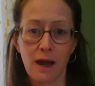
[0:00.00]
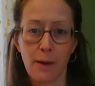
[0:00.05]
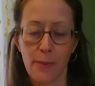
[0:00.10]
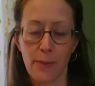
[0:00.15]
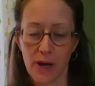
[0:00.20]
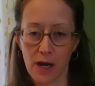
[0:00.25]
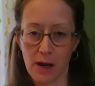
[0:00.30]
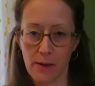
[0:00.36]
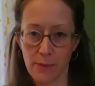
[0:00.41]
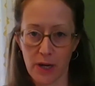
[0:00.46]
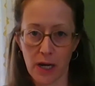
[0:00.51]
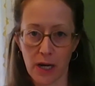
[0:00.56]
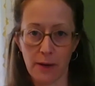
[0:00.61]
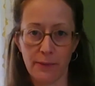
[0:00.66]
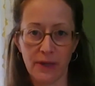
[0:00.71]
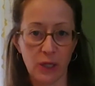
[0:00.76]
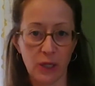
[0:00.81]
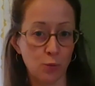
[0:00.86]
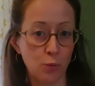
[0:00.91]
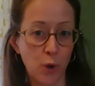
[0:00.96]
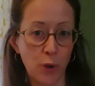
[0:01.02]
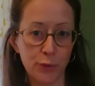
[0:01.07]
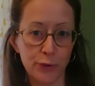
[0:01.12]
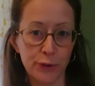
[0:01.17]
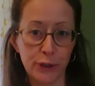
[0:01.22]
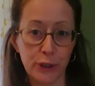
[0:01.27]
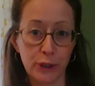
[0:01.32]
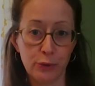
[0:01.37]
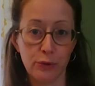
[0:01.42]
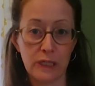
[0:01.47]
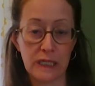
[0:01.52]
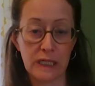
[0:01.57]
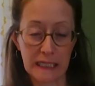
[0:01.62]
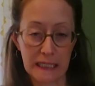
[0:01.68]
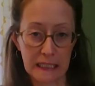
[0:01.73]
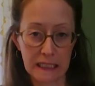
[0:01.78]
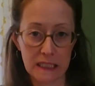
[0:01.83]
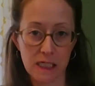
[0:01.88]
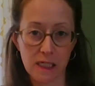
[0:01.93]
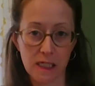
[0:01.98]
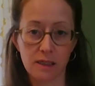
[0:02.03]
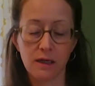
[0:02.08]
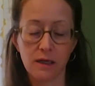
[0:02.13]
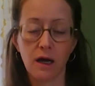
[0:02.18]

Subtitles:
a pom-pom and what will you need.